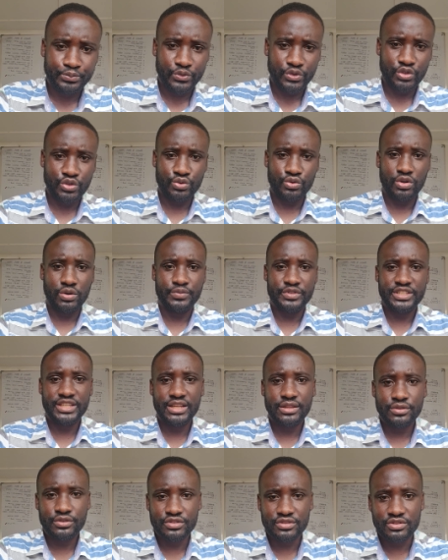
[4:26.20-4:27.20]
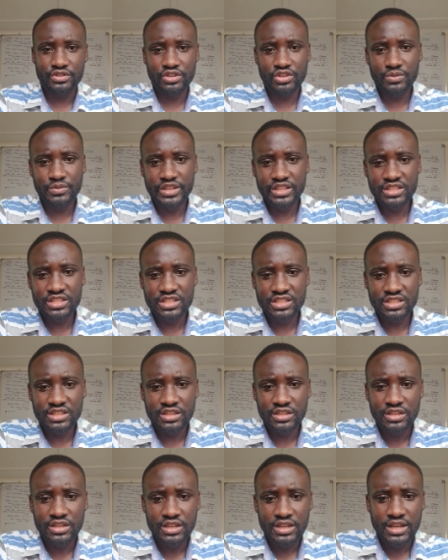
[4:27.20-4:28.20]
to obtain those documents,
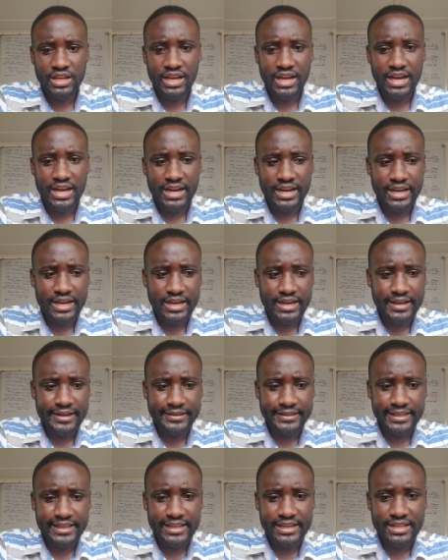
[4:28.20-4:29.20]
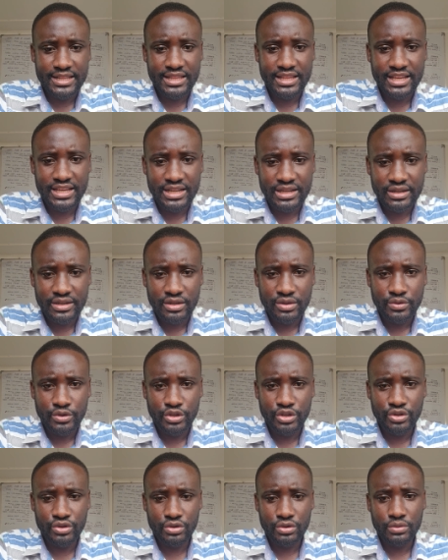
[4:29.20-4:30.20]
and then
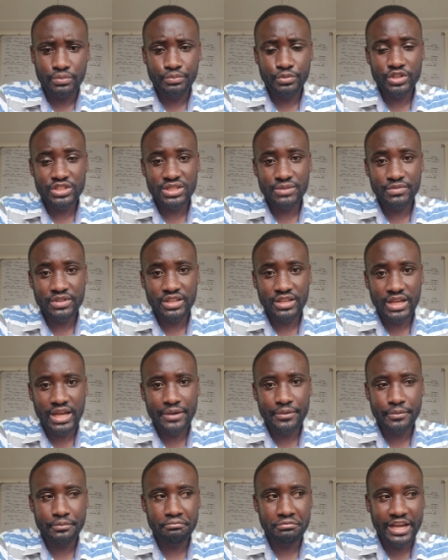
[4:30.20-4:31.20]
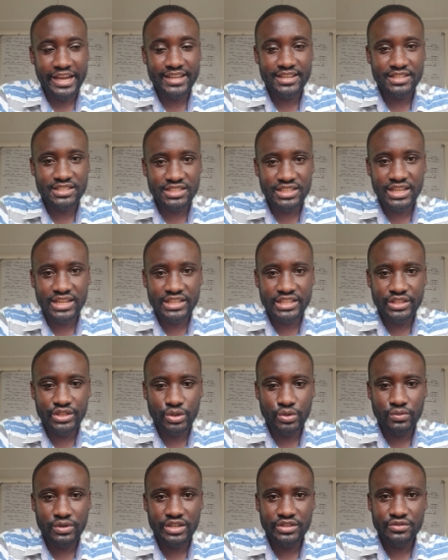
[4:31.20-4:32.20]
possibly ideally
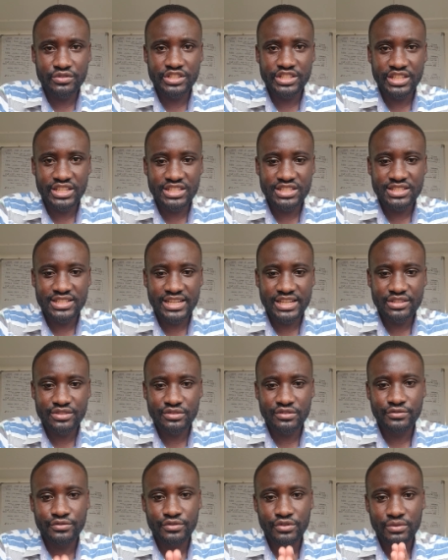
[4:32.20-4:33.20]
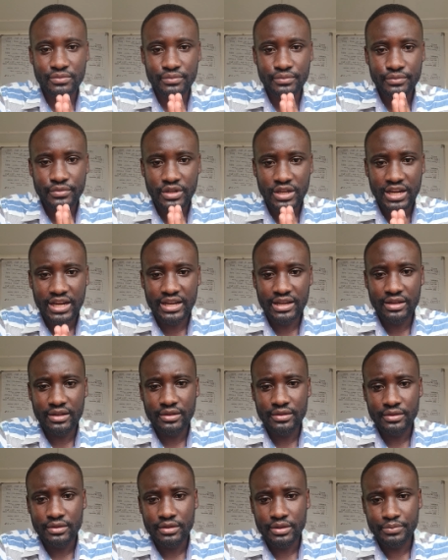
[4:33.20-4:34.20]
you want to change title from
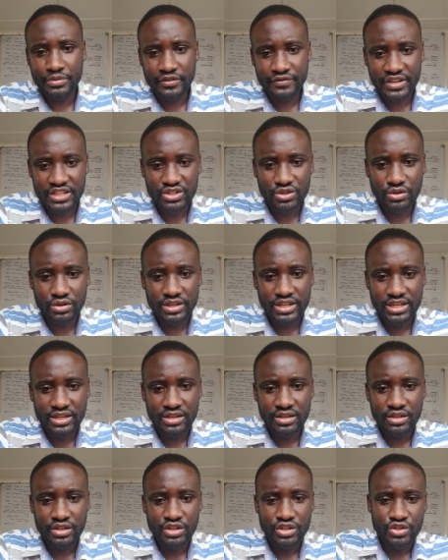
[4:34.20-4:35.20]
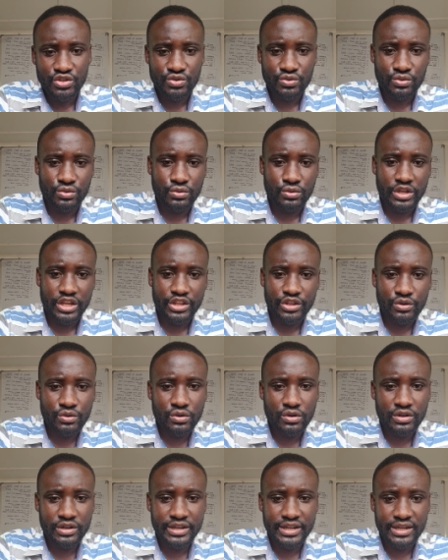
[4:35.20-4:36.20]
the previous owner to a new
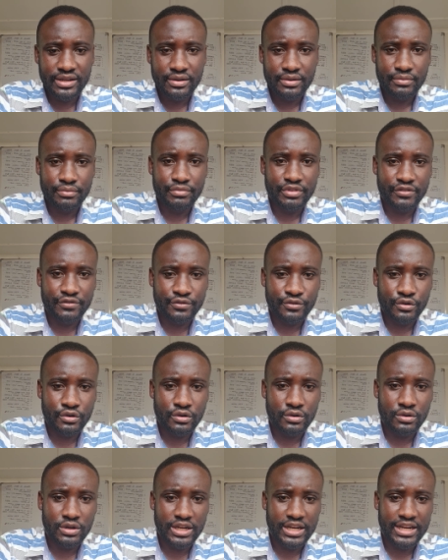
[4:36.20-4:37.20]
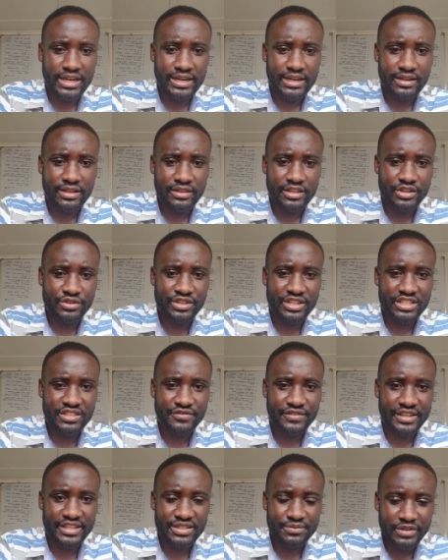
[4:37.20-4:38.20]
owner before the
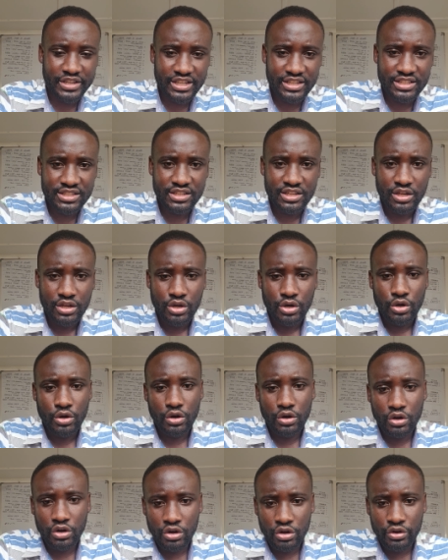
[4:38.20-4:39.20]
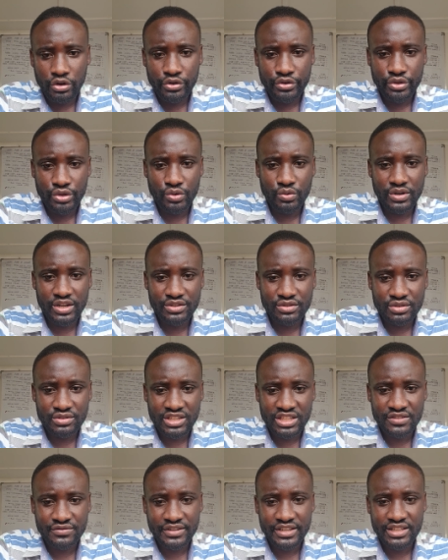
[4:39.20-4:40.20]
transfer is made, or you want to
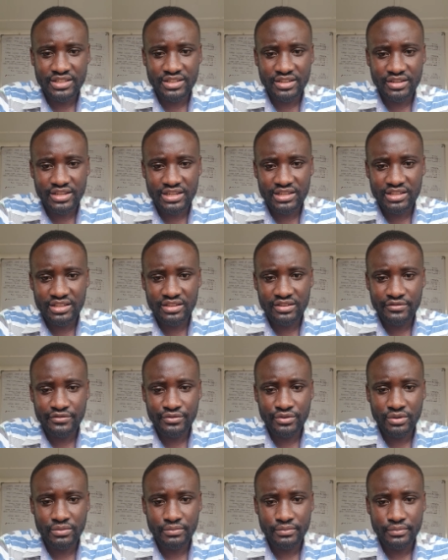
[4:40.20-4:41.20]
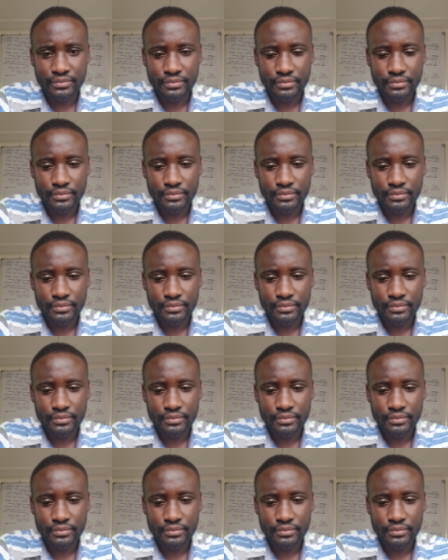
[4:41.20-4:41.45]
transfer it directly from